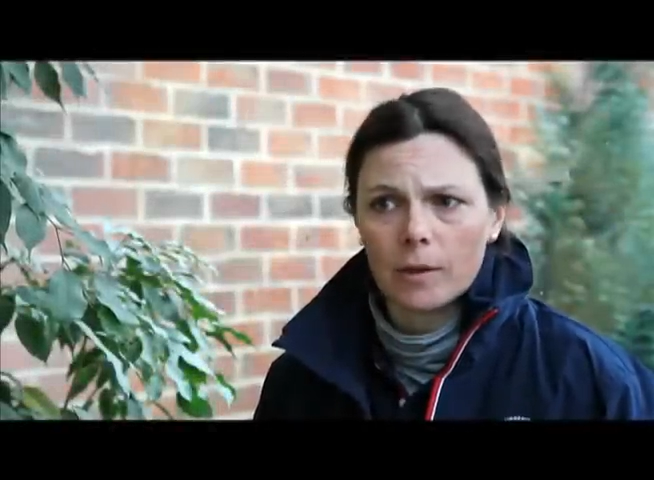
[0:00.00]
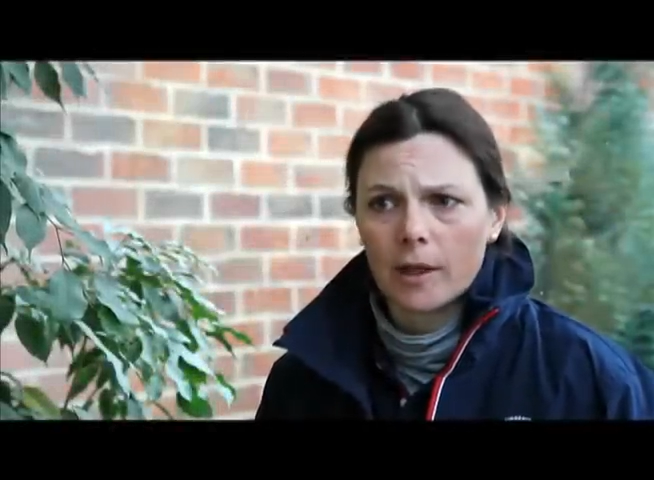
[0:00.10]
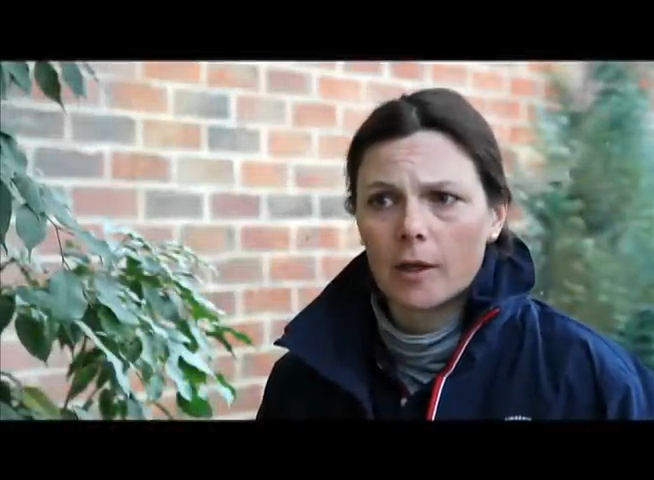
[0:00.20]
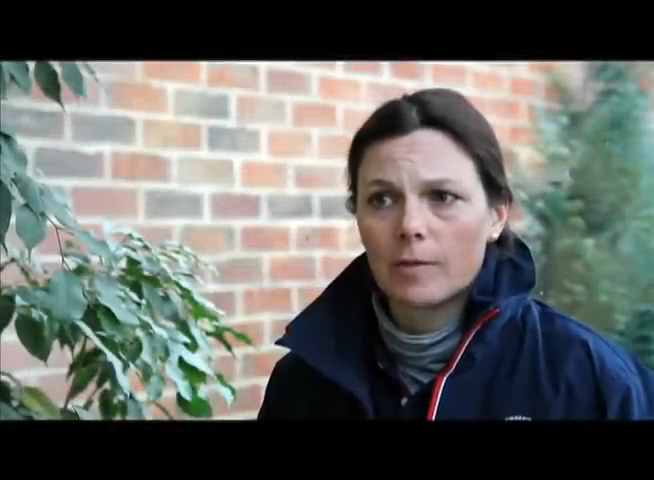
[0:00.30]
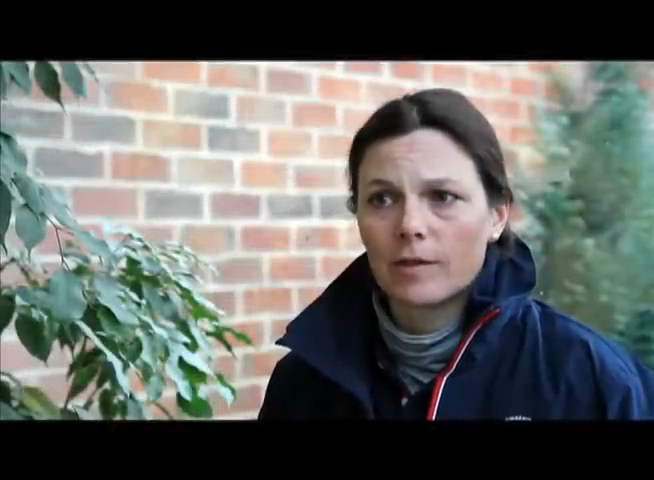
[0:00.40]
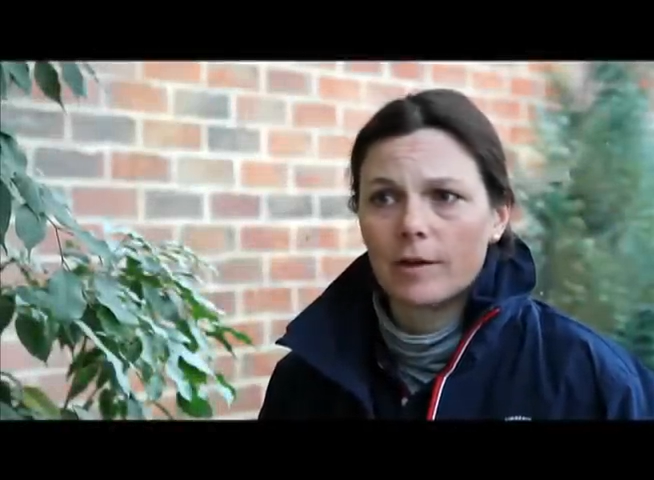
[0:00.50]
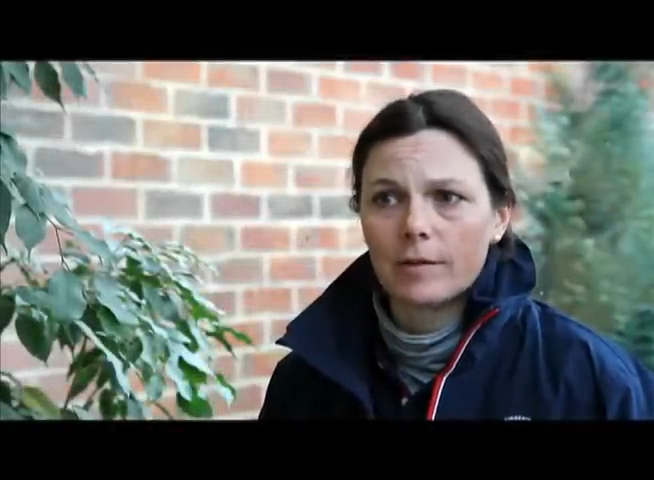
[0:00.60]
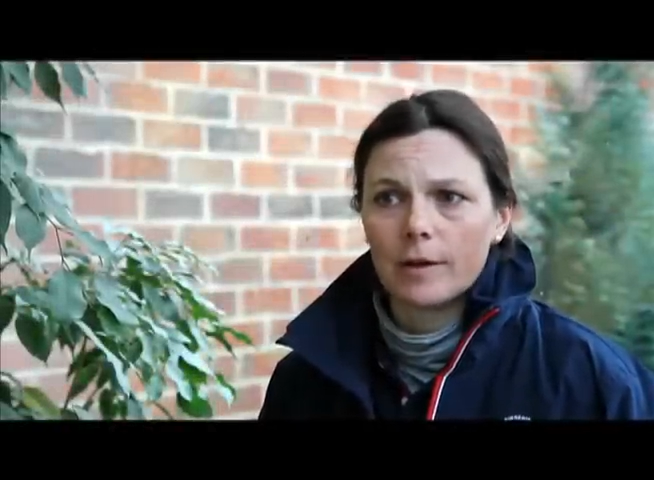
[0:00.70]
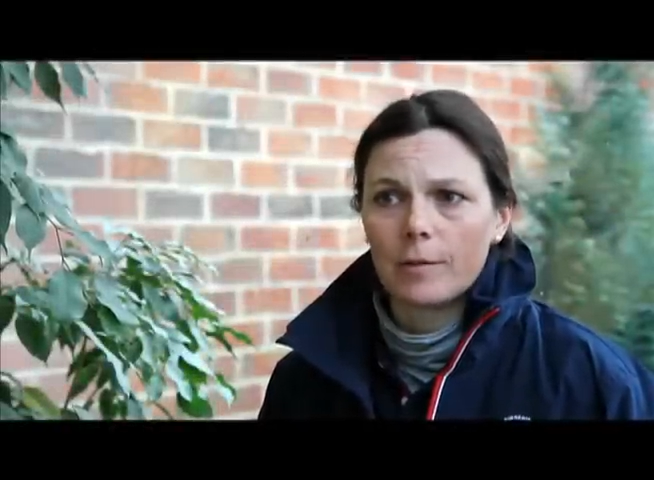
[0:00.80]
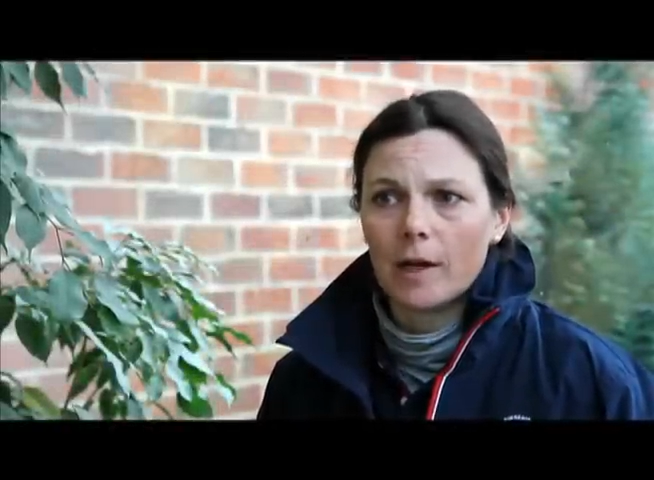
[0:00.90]
will cope very,
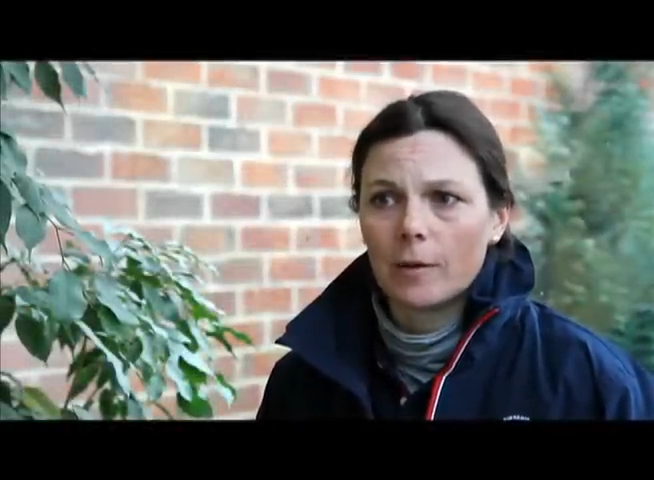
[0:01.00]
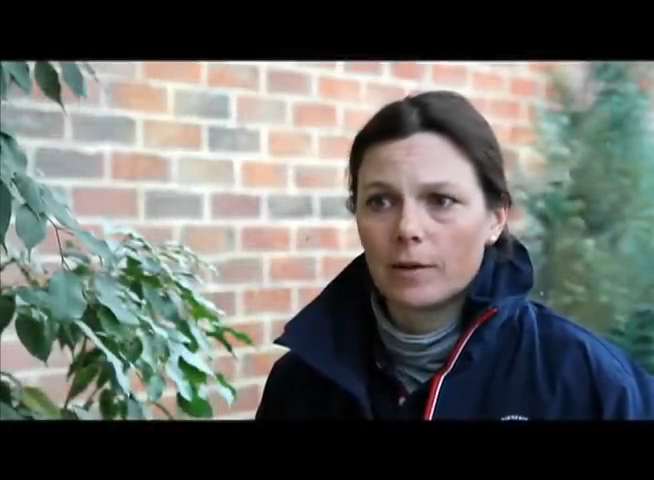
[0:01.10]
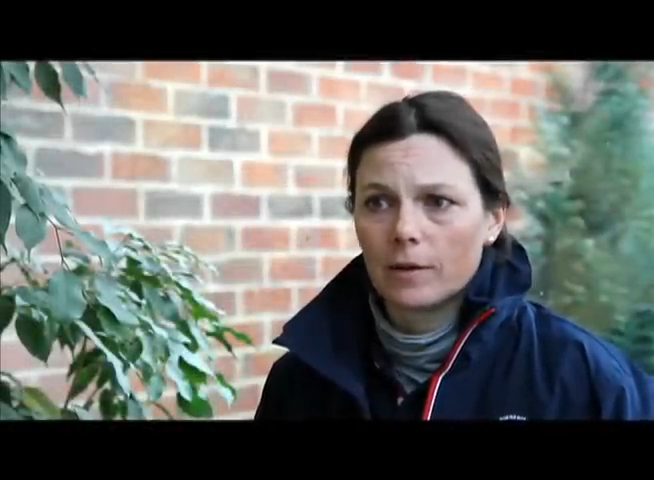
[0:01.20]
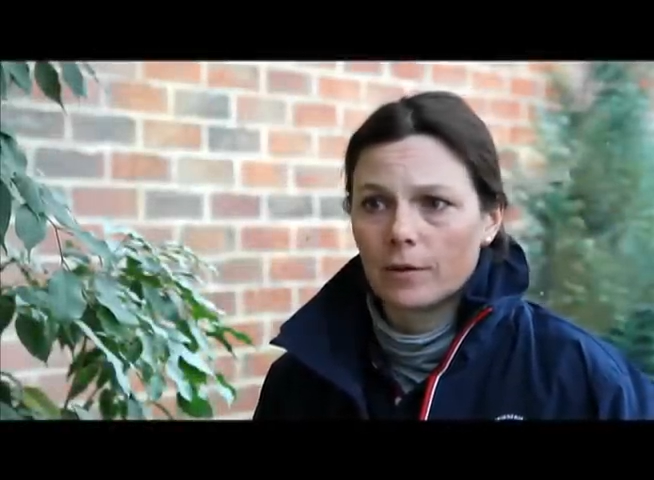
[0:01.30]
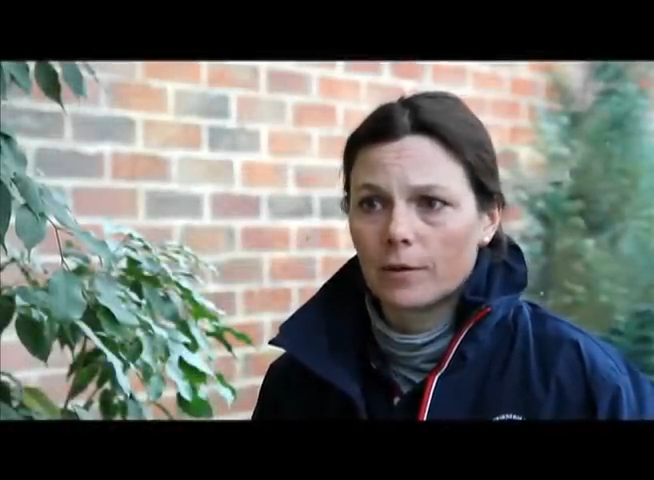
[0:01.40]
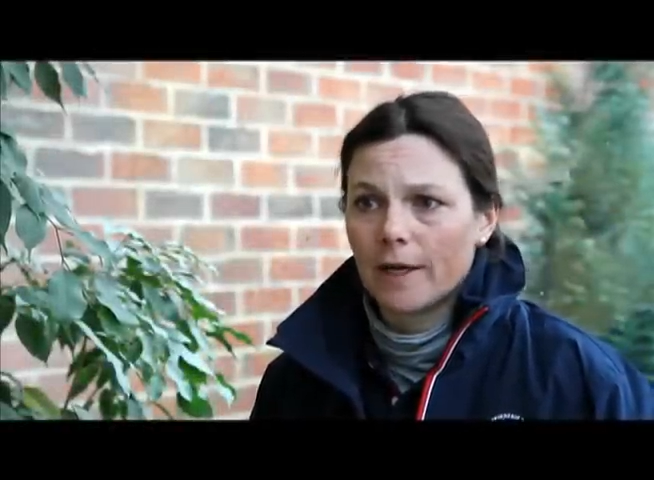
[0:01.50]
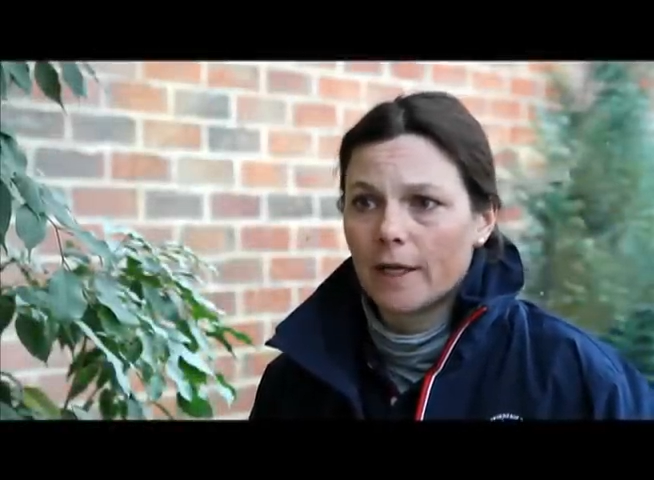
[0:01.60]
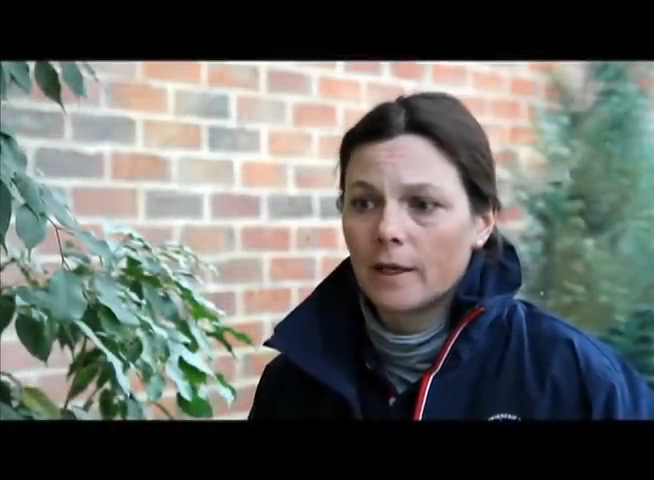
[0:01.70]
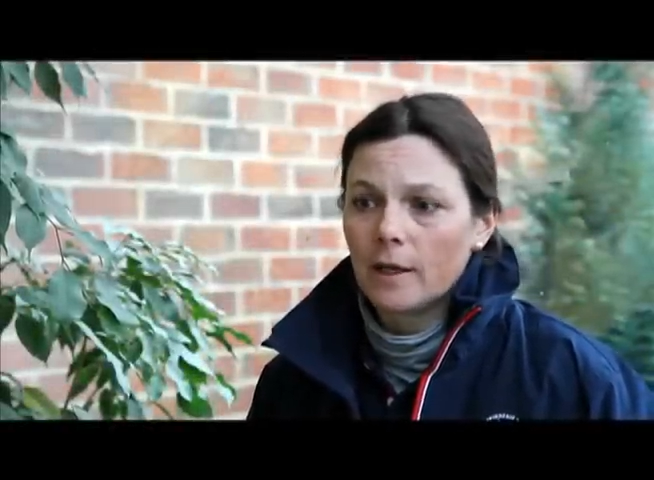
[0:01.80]
very well with the terrain.